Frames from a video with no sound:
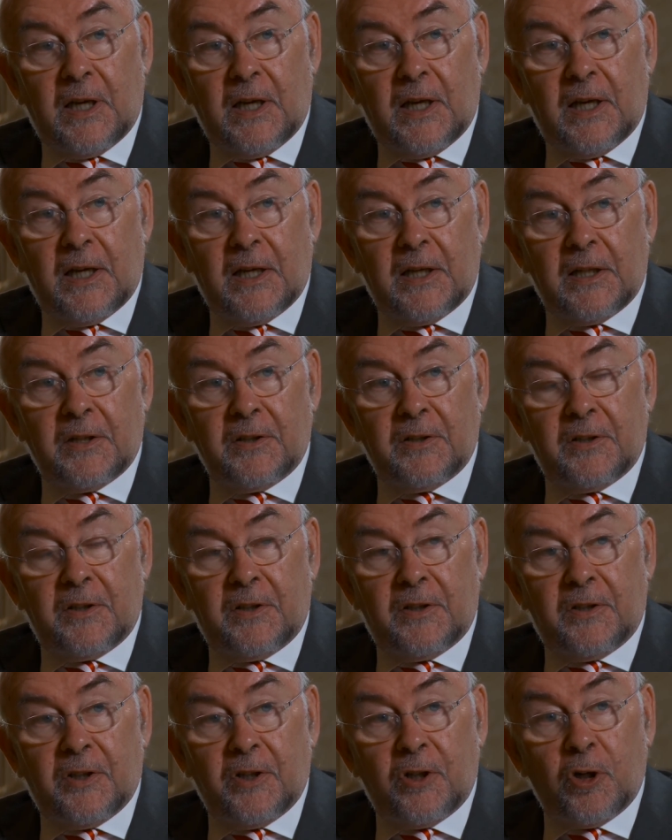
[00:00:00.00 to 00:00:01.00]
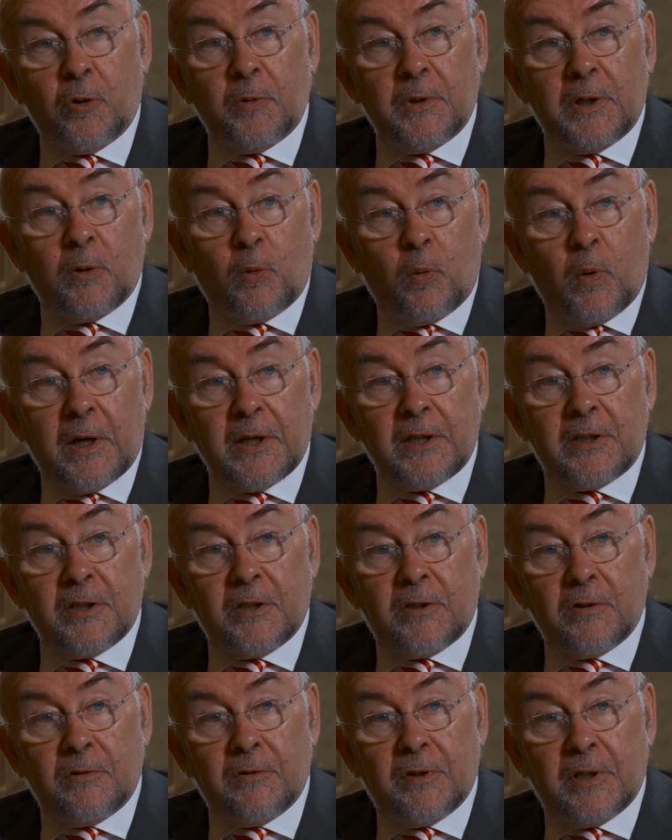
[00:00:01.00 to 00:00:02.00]
the knowing why to
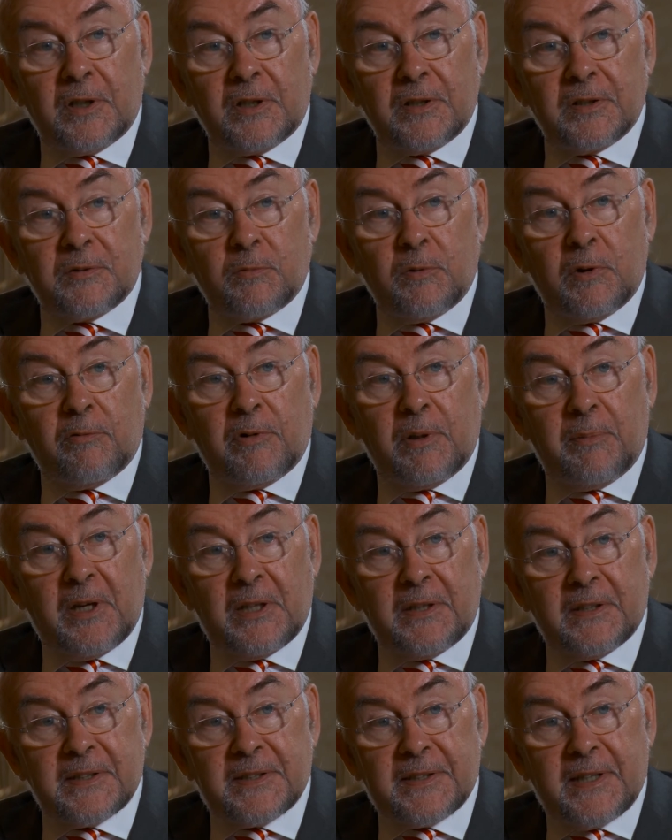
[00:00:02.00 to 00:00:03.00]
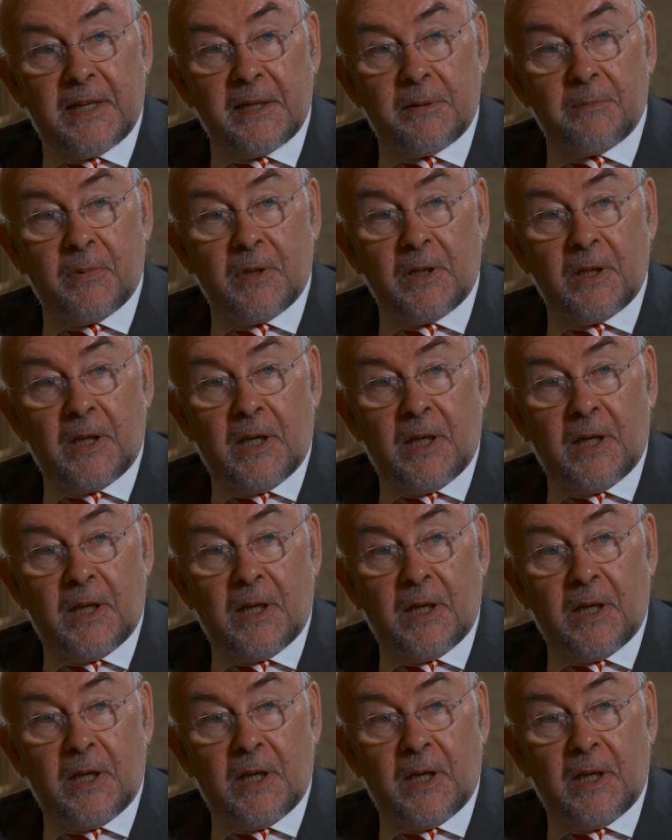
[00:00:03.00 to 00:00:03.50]
do things will remain the same.